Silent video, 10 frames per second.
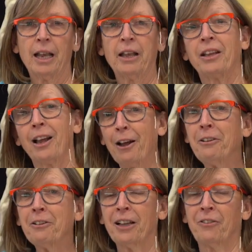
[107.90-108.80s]
And the
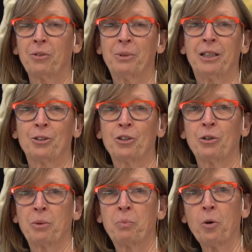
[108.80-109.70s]
other thing for me that's
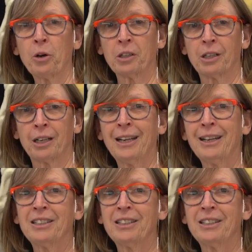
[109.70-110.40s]
so important